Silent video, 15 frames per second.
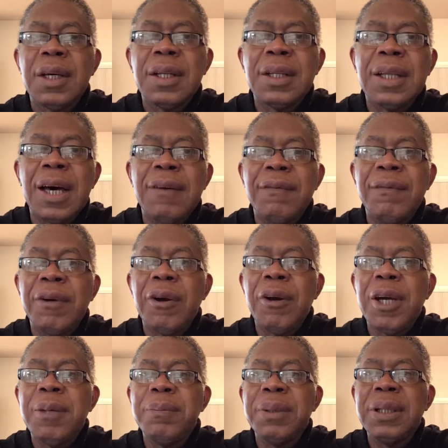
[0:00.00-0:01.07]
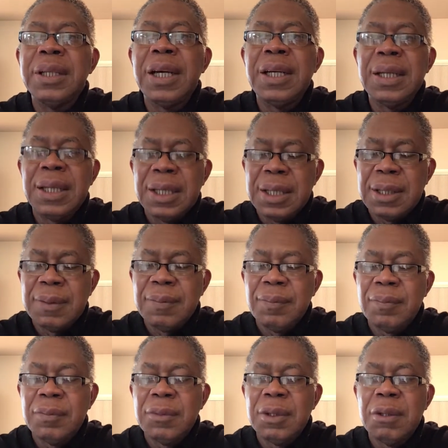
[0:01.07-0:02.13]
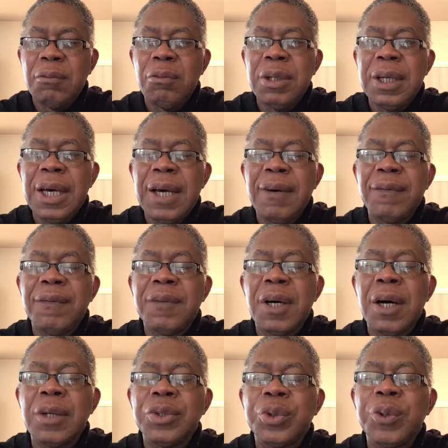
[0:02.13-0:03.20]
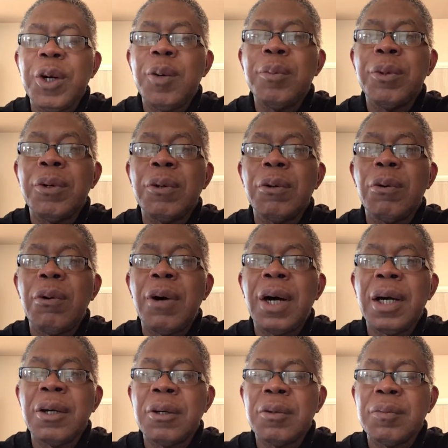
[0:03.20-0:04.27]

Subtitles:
that very beginning, we have a trombone choir,